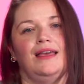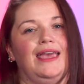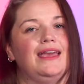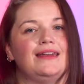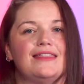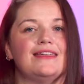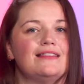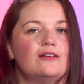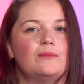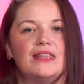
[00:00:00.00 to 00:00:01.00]
And I think
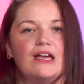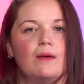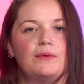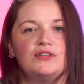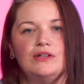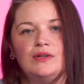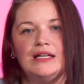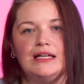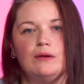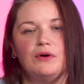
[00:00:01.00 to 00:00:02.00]
there'll be the
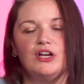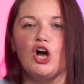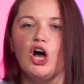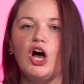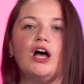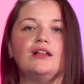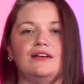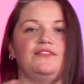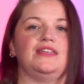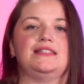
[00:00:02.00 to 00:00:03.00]
opportunity to put all
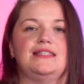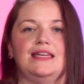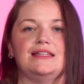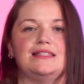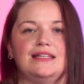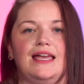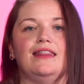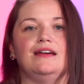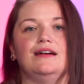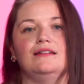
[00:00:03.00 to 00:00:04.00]
of these things
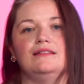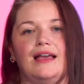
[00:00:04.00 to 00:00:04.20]
together